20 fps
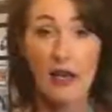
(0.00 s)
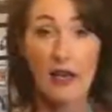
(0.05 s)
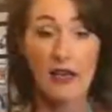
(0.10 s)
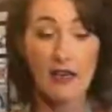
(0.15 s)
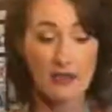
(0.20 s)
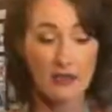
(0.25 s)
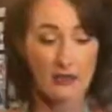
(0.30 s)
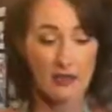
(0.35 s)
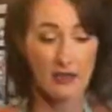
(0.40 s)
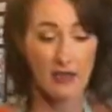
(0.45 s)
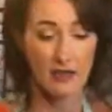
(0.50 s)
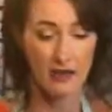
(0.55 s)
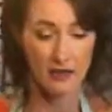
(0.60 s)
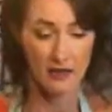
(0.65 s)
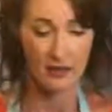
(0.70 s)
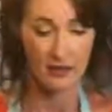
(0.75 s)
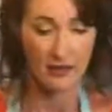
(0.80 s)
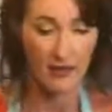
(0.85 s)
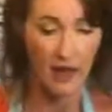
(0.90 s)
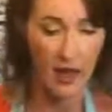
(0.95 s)
so we can get a shot
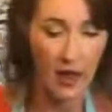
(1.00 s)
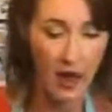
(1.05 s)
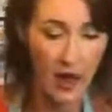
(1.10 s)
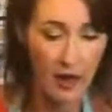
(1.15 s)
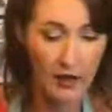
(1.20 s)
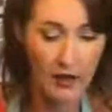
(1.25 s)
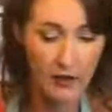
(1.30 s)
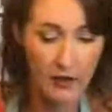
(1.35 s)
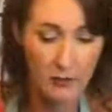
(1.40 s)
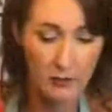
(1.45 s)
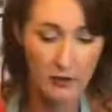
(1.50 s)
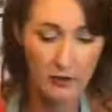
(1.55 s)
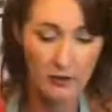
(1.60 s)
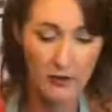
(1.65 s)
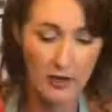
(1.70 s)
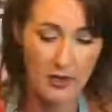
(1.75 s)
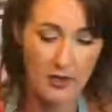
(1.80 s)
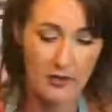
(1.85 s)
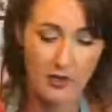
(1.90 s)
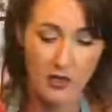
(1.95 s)
of you holding the lemongrass,
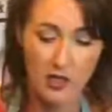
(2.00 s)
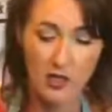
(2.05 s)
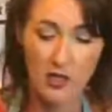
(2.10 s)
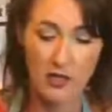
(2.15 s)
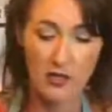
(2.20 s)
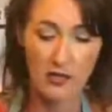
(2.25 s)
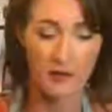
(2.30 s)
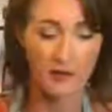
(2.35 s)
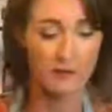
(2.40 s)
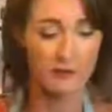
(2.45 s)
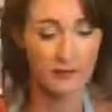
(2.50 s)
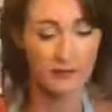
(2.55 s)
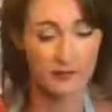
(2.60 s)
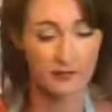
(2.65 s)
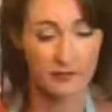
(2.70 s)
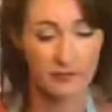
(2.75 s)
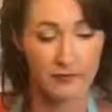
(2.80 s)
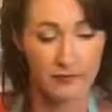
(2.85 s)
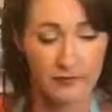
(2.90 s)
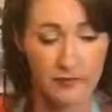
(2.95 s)
lemongrass chicken. chicken. There's
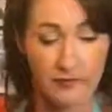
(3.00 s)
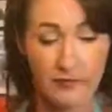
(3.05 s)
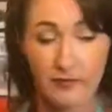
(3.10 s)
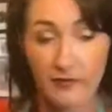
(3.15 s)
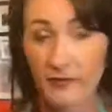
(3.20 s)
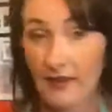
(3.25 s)
our lunch.